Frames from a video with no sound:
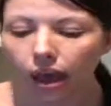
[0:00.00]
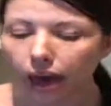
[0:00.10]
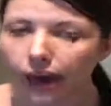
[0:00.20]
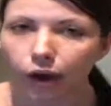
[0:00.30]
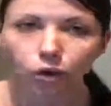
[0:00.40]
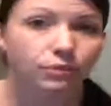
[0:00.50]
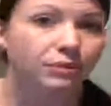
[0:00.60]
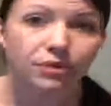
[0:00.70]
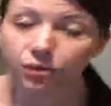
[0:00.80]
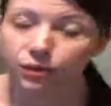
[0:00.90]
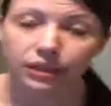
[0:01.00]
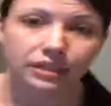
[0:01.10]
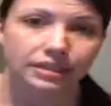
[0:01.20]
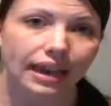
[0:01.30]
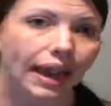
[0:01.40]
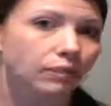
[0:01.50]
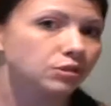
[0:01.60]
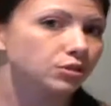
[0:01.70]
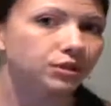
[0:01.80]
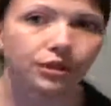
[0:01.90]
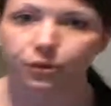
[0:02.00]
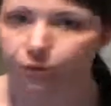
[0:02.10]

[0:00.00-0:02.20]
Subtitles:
or maybe your credit is absolutely